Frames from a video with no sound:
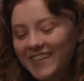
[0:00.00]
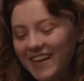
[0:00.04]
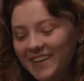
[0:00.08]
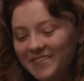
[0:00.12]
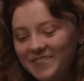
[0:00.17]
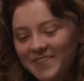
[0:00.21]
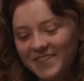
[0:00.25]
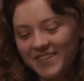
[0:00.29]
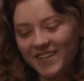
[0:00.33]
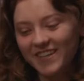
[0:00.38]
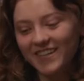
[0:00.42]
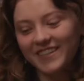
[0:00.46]
I
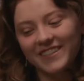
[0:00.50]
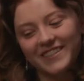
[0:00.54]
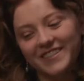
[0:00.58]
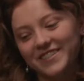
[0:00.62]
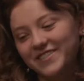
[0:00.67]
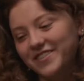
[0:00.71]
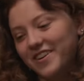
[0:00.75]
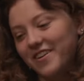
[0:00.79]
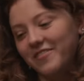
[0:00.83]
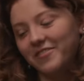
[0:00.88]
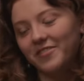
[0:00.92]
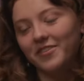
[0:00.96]
wish I got
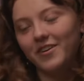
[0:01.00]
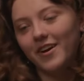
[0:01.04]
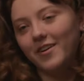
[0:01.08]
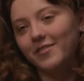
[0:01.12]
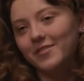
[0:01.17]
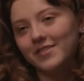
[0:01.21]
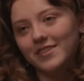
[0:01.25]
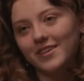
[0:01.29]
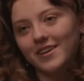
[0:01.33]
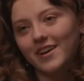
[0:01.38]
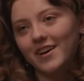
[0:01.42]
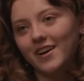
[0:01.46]
to travel when I
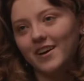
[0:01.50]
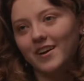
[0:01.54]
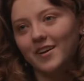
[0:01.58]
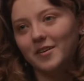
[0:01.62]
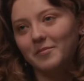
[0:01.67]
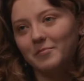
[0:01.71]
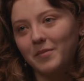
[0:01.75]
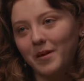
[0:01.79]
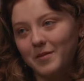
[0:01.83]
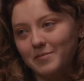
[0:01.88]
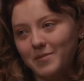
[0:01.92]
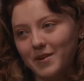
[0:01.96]
was young.
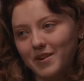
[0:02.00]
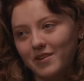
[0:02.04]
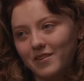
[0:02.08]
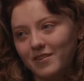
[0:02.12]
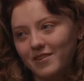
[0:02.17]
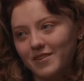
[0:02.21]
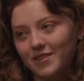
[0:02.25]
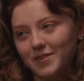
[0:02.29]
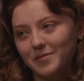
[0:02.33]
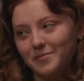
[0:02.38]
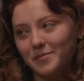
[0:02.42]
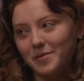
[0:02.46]
My
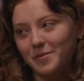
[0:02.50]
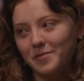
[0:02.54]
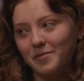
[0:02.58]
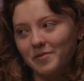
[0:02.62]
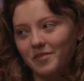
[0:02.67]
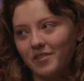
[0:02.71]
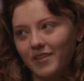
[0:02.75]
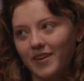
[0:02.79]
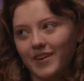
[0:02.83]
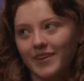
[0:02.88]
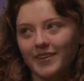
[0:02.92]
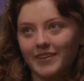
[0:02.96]
parents are
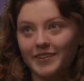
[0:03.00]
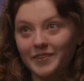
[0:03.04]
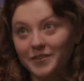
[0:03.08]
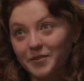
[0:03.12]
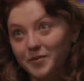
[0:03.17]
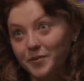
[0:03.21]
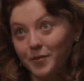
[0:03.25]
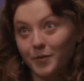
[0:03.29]
both like New